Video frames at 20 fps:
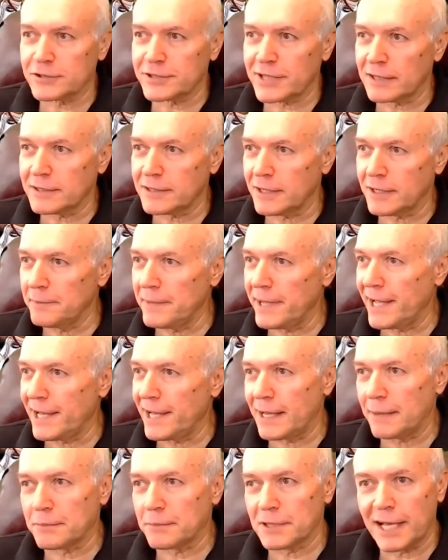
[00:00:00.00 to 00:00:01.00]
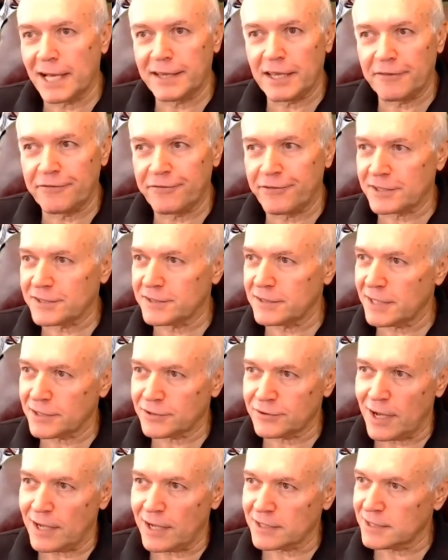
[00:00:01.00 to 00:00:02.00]
out there, man, I'm glad they fixed
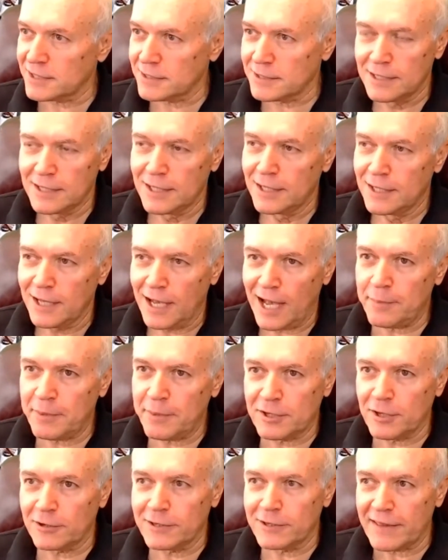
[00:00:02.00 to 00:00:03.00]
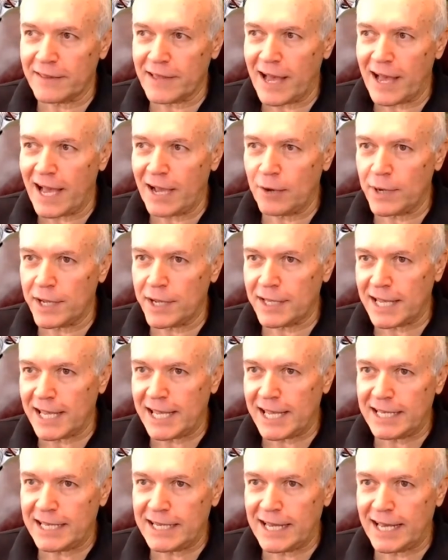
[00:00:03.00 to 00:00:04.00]
electronics because I'd be going down the highway at
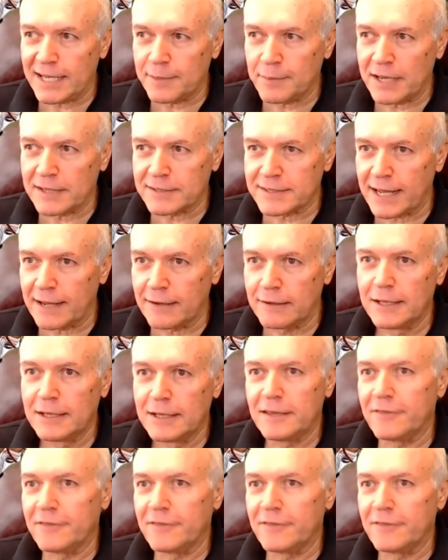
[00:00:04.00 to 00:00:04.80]
80, 90 miles an hour, the